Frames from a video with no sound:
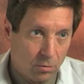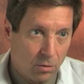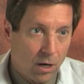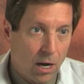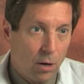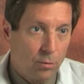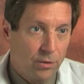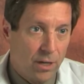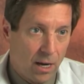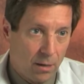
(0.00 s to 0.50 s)
or
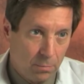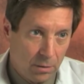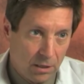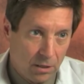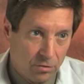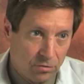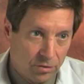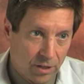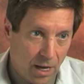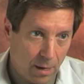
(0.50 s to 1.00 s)
how
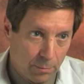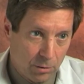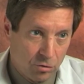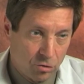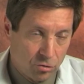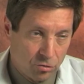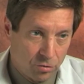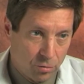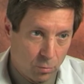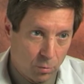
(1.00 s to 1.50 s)
diabetes
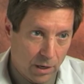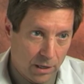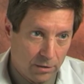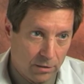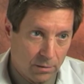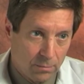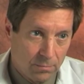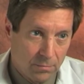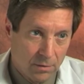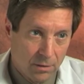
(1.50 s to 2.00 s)
damages the
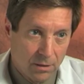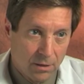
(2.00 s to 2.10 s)
retina.